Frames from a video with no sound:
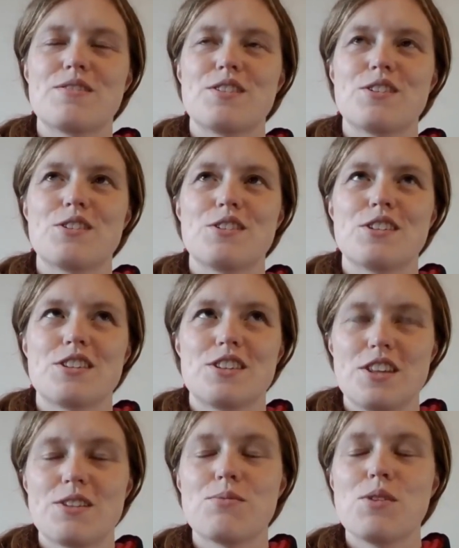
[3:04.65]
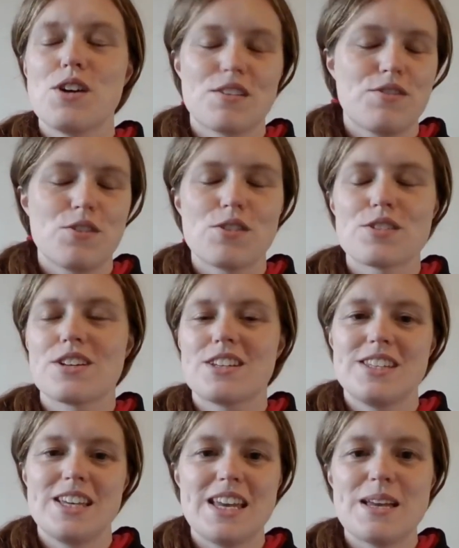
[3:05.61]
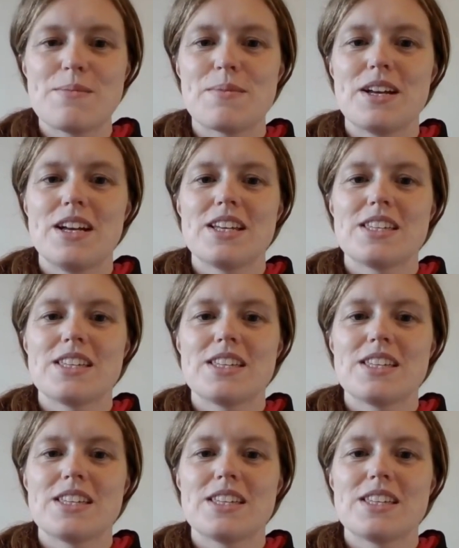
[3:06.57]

for a workforce, a team,